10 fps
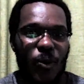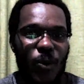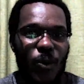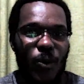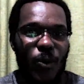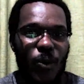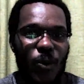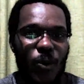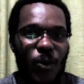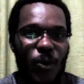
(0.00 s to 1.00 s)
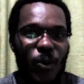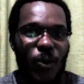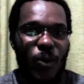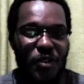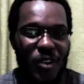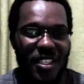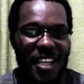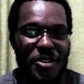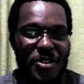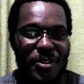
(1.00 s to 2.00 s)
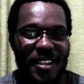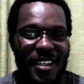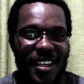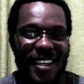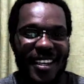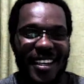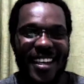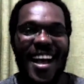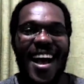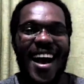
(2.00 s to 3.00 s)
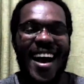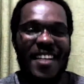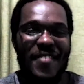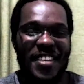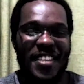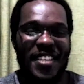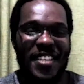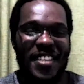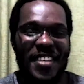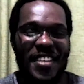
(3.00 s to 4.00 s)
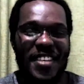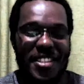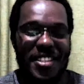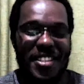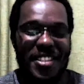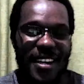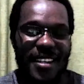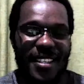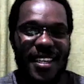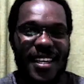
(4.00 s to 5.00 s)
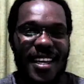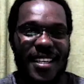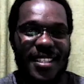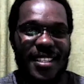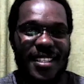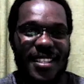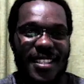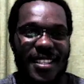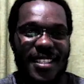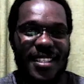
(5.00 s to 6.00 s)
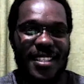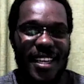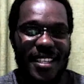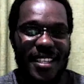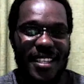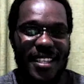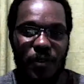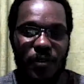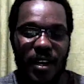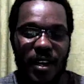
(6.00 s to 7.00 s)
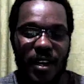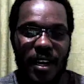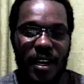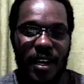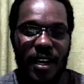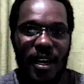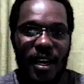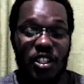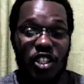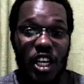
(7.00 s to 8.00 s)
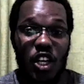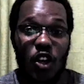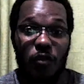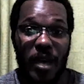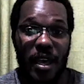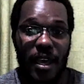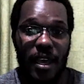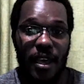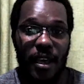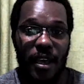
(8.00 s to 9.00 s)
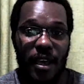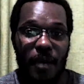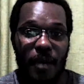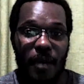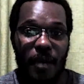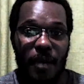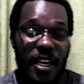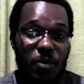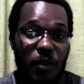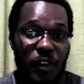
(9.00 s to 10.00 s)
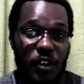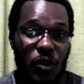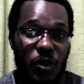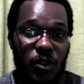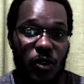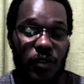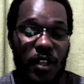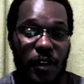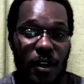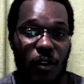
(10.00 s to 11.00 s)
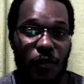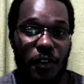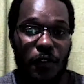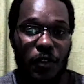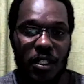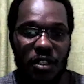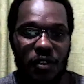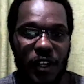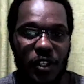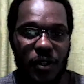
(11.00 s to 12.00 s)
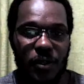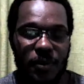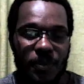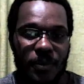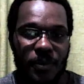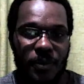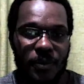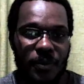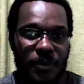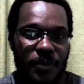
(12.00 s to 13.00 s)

Who I am, besides from what I do, I am a student of life and certainly excited to being part of the journey of making better finance professionals of the future generation.